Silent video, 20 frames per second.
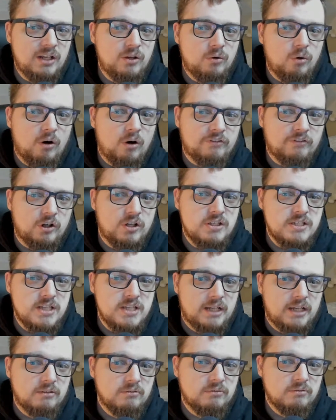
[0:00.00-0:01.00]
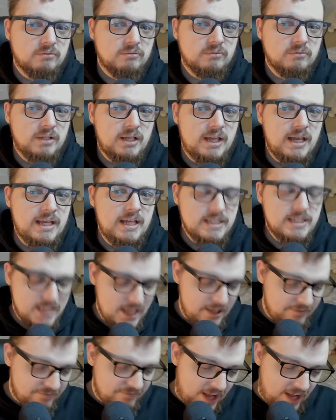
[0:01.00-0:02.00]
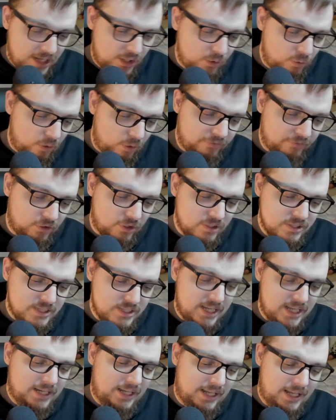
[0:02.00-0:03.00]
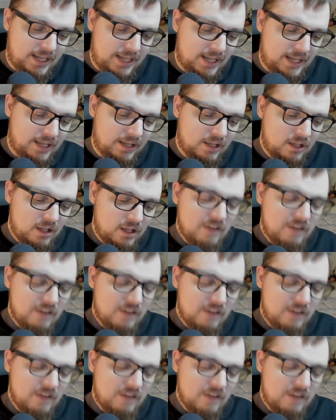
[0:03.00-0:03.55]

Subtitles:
of content. Is there value of content here